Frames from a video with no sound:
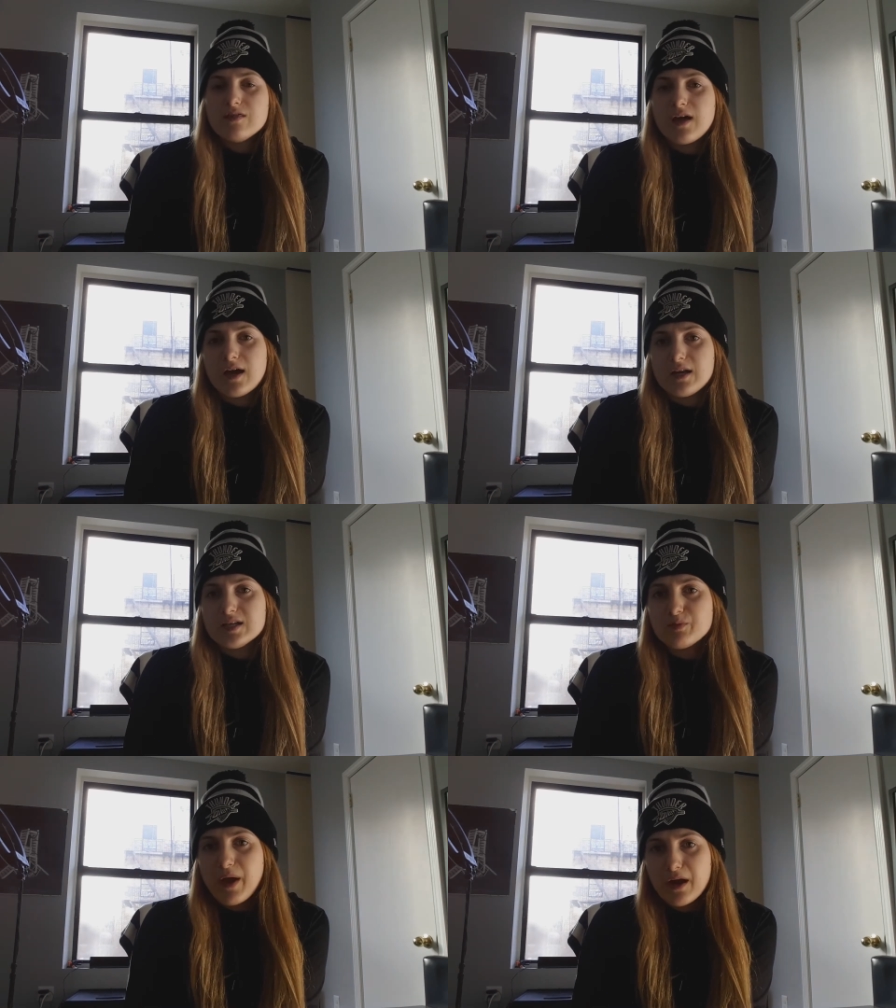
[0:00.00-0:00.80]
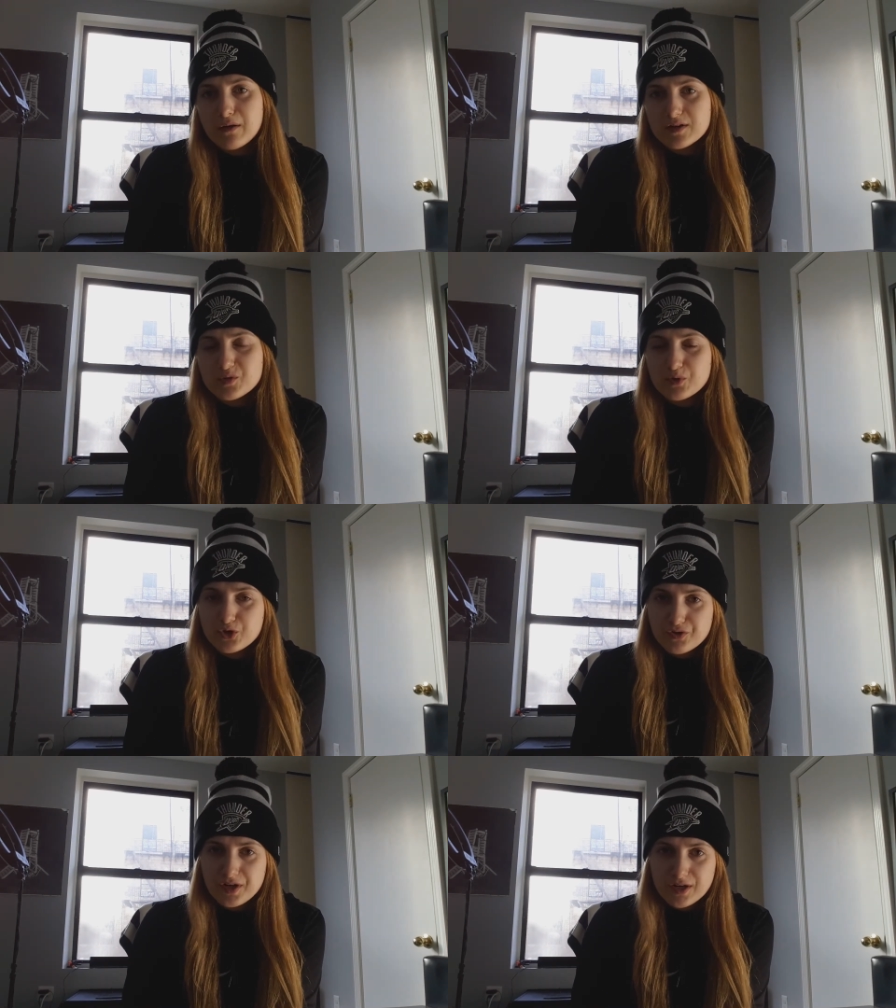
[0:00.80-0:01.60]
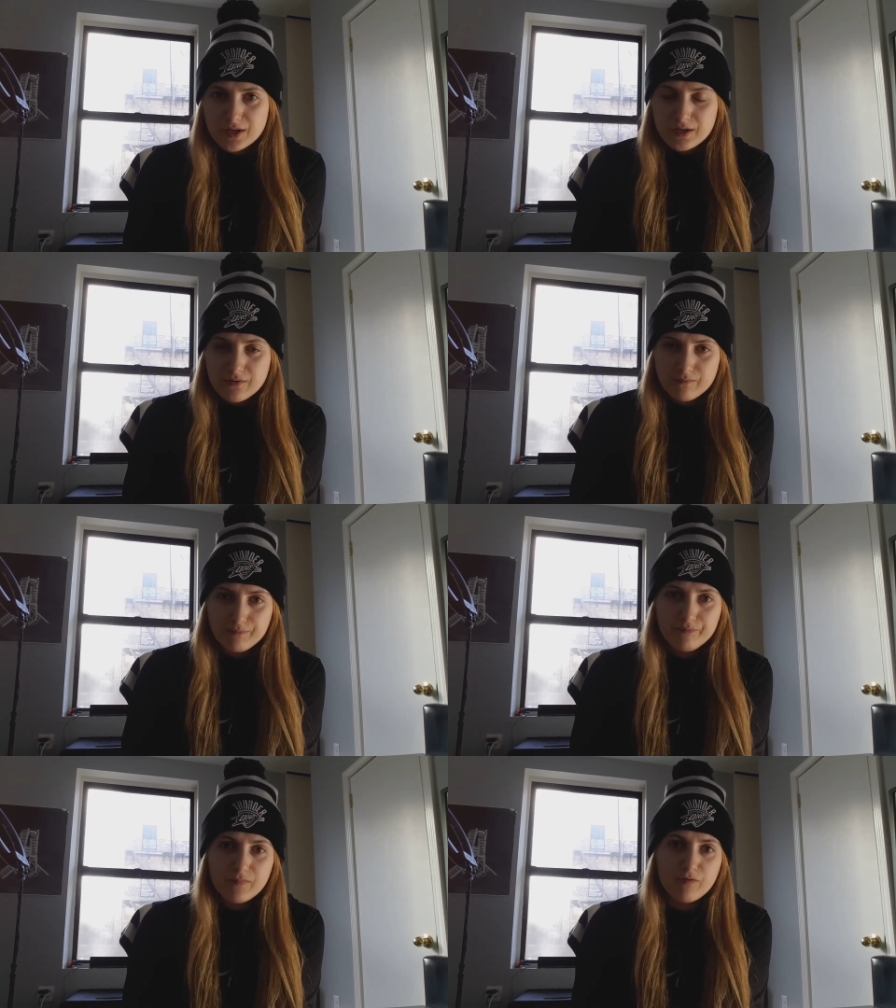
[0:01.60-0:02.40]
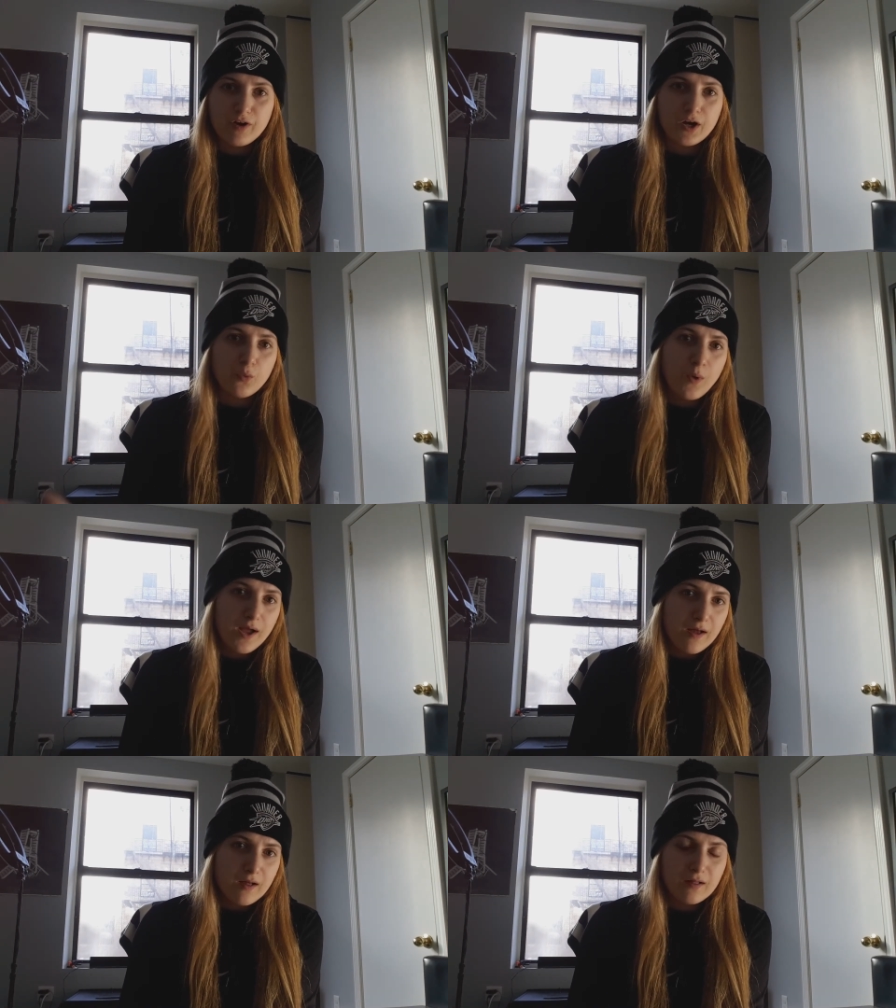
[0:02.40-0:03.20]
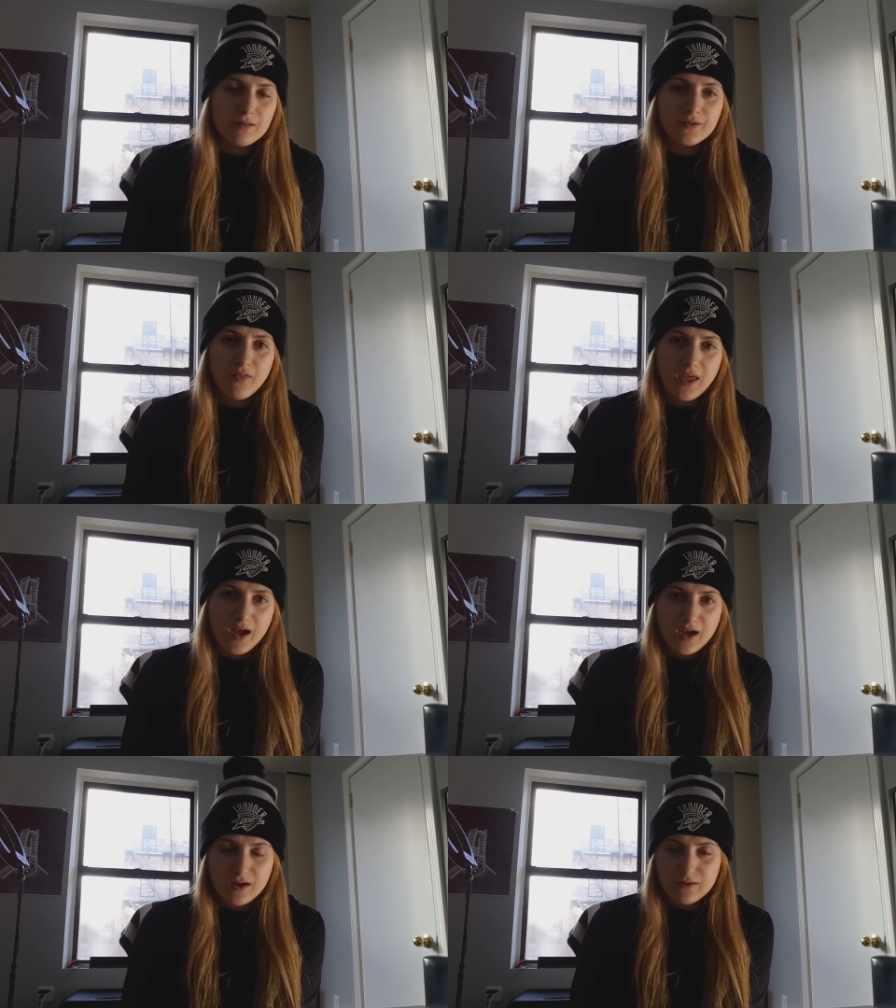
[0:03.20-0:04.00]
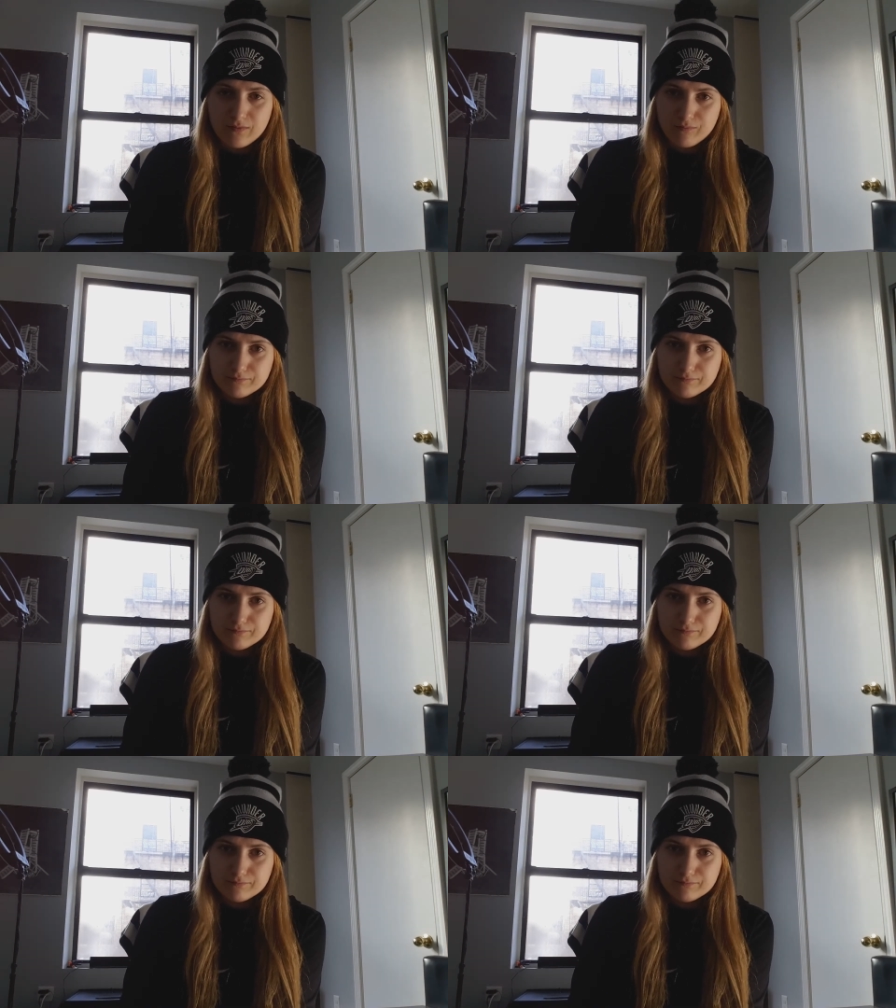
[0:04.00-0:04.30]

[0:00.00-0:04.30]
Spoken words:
that his parents were treated very well and they had